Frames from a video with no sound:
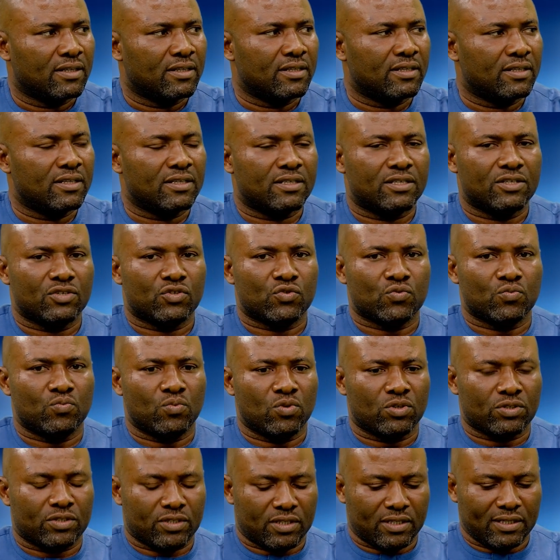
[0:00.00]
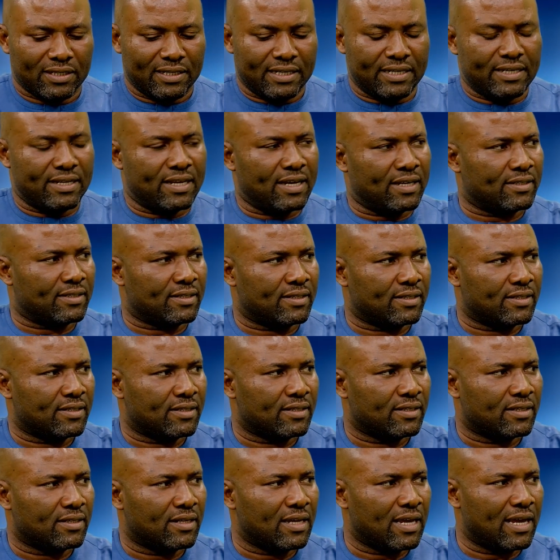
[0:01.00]
this is what
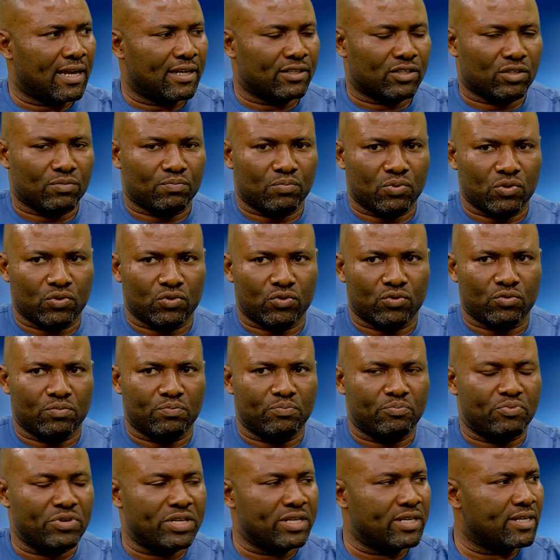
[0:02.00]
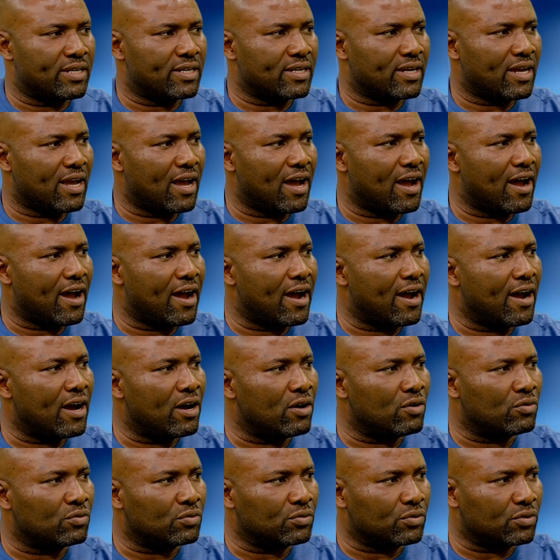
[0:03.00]
leaders are supposed to bring
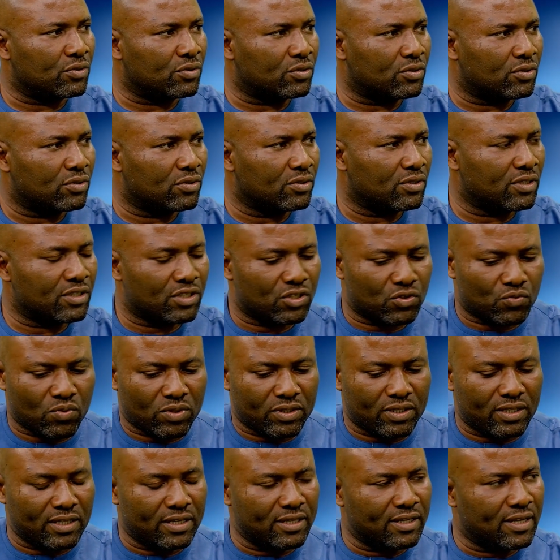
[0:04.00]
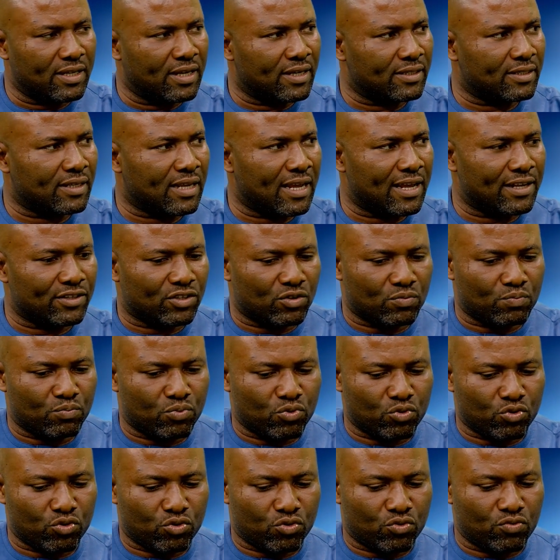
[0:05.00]
out. This is what leaders are
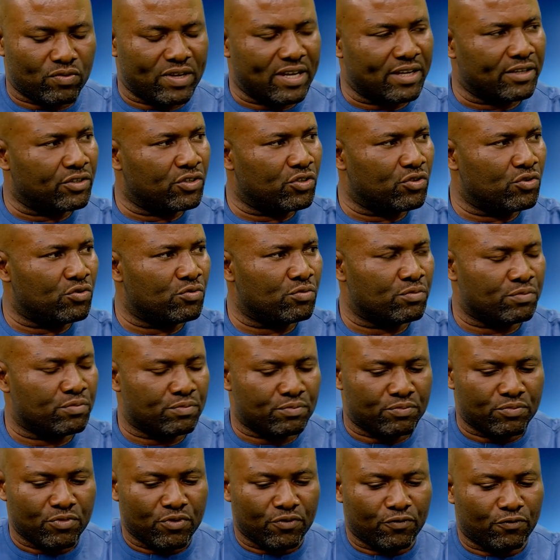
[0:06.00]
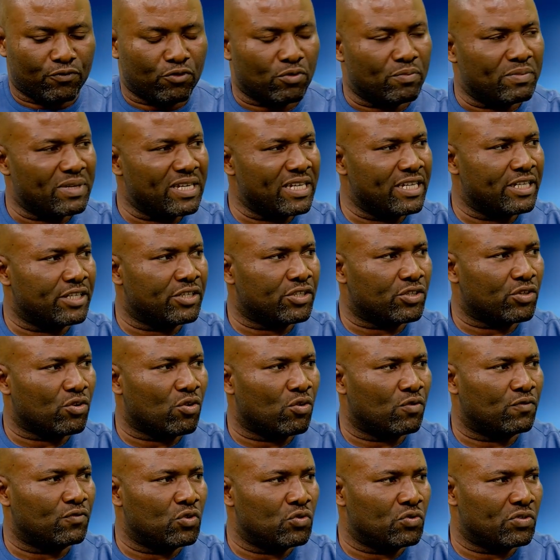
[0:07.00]
supposed to exhume from each
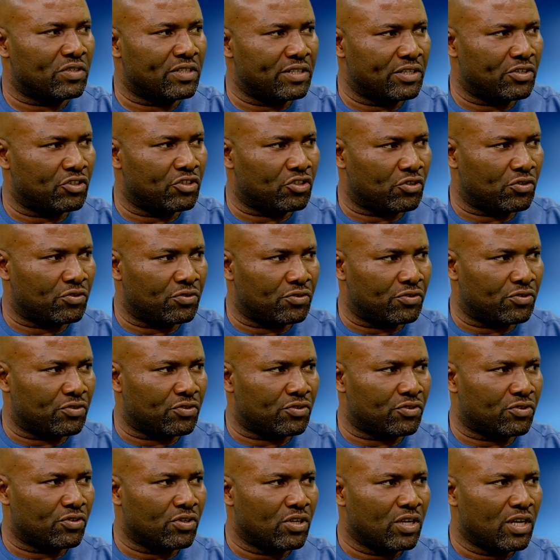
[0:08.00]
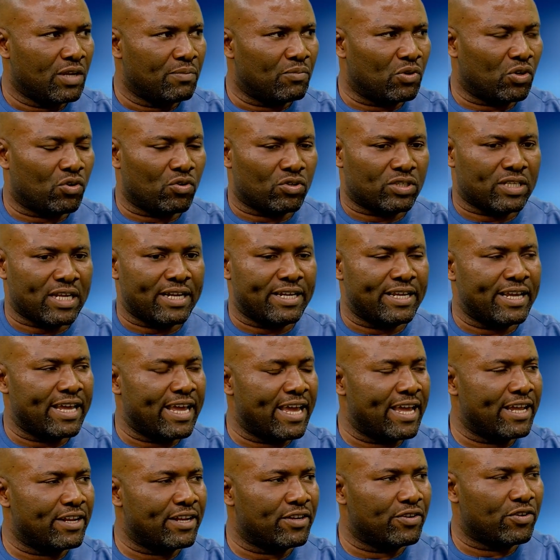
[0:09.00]
of those nations. Because at
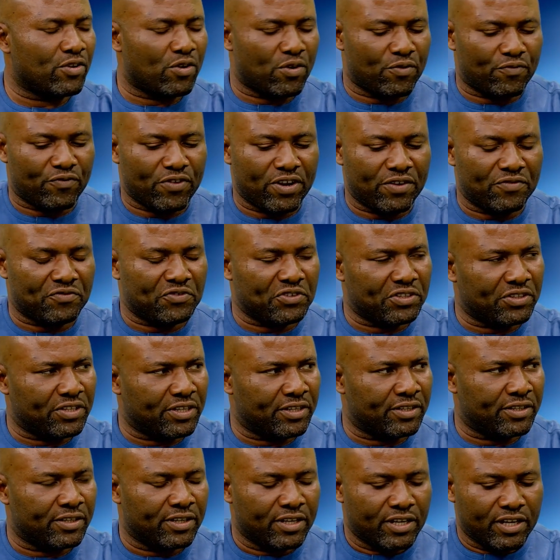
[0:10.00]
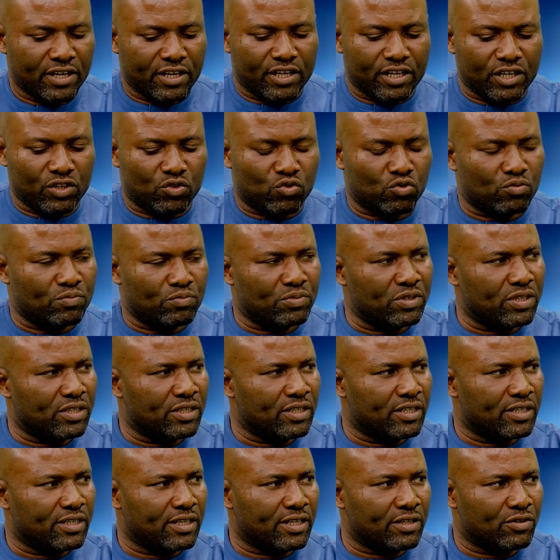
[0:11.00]
the end of everything, it will be
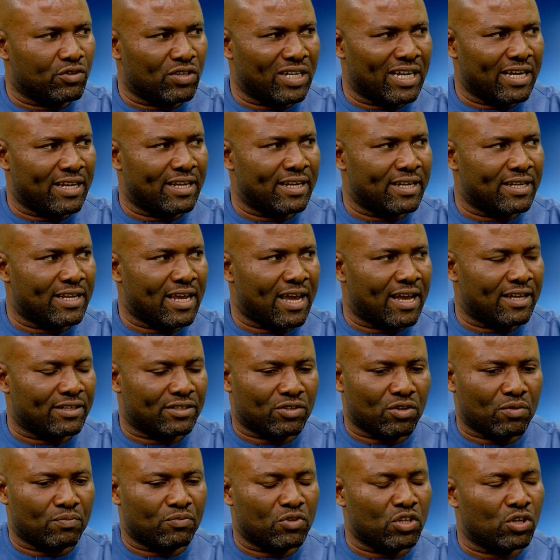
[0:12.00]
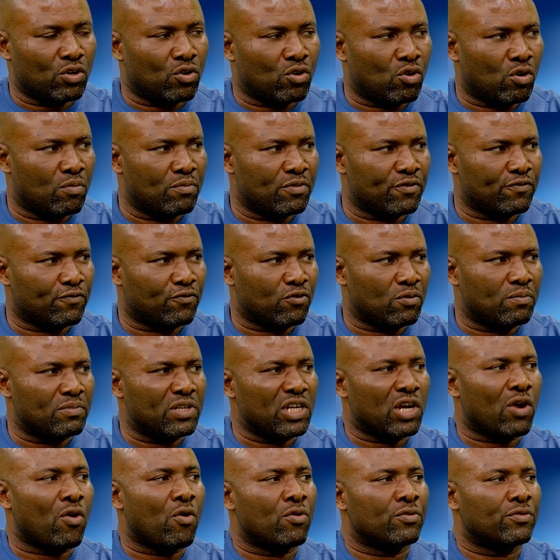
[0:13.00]
regarded as something coming from the
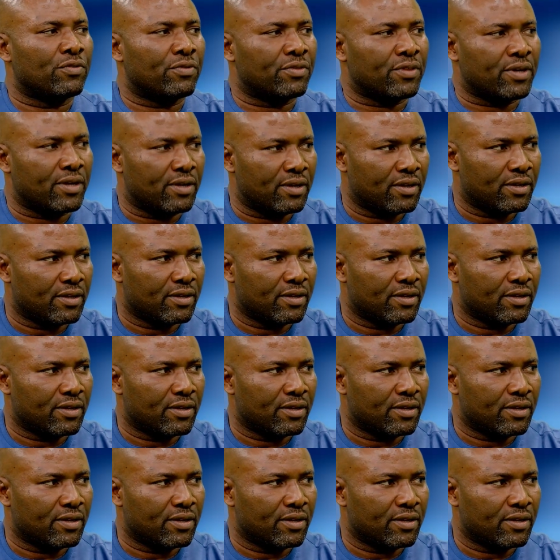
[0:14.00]
country